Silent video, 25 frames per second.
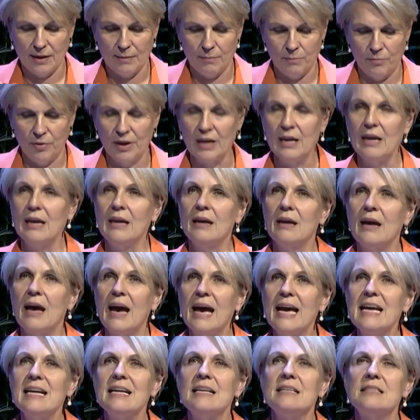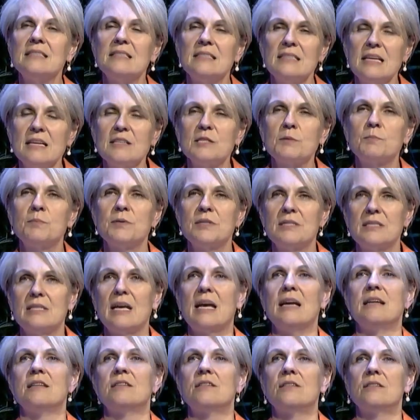and bringing
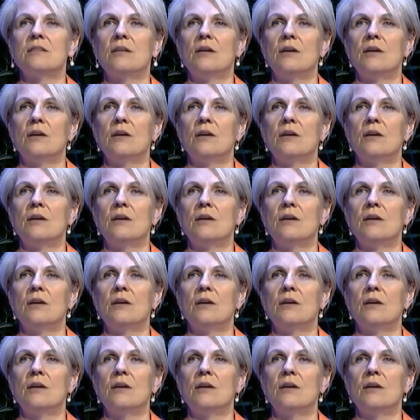86%